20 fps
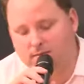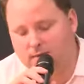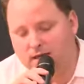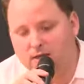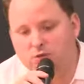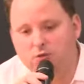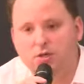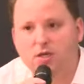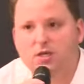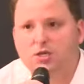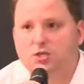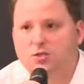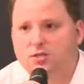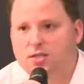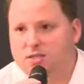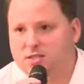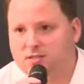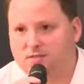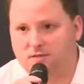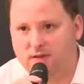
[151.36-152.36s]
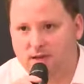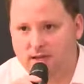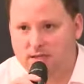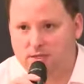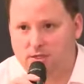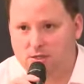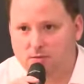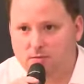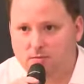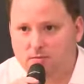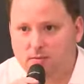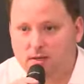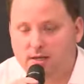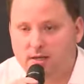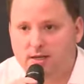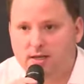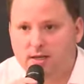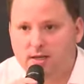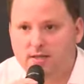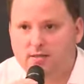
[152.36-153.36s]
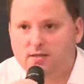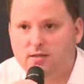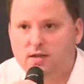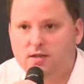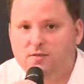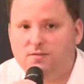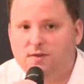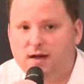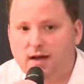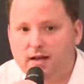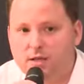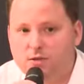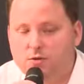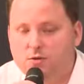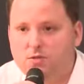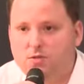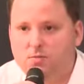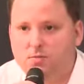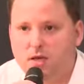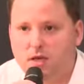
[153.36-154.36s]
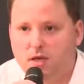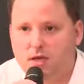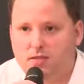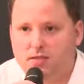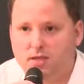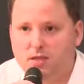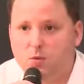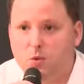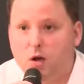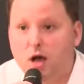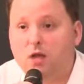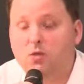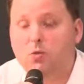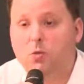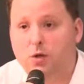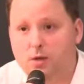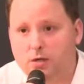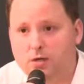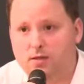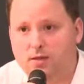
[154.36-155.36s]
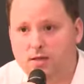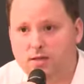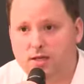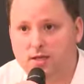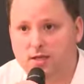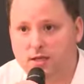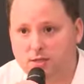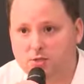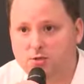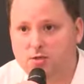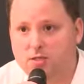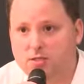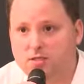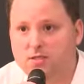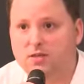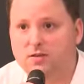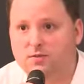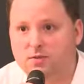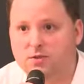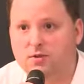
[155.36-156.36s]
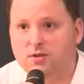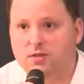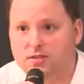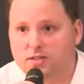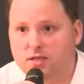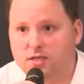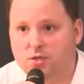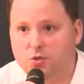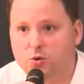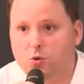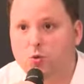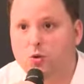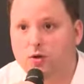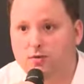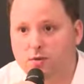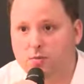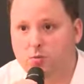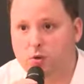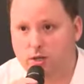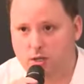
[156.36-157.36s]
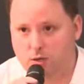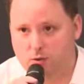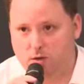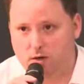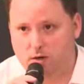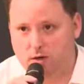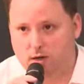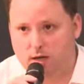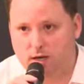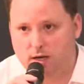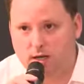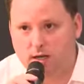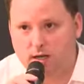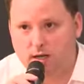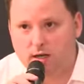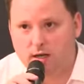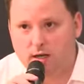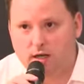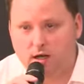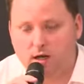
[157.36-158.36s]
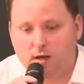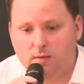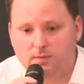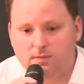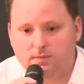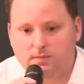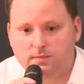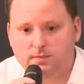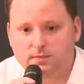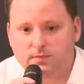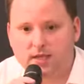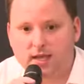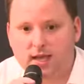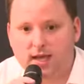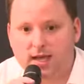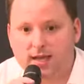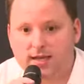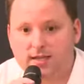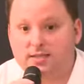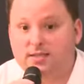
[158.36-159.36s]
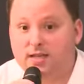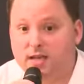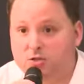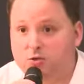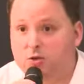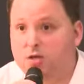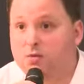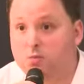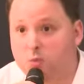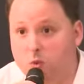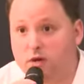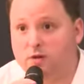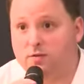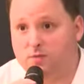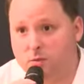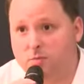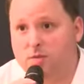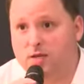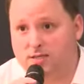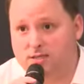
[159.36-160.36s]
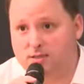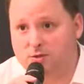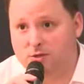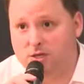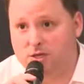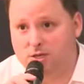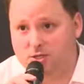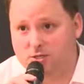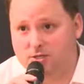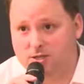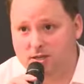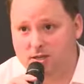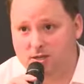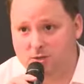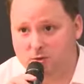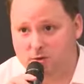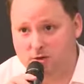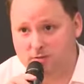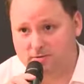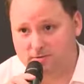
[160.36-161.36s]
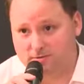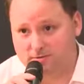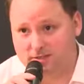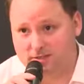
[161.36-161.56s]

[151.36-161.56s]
education has failed you, it's only values, merit, and hard work that can actually save you and take you away from where you are. And it's actually one of the best education I know of.